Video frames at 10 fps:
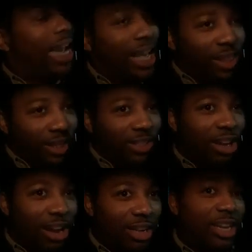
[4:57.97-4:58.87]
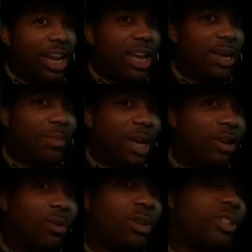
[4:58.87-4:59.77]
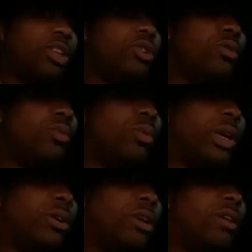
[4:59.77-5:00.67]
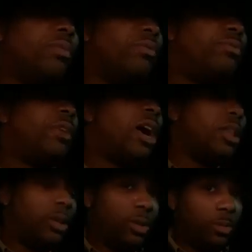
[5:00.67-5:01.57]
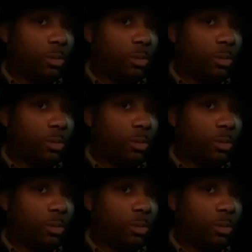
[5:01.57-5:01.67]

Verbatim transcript: and the Son came in order to do the will of the Father.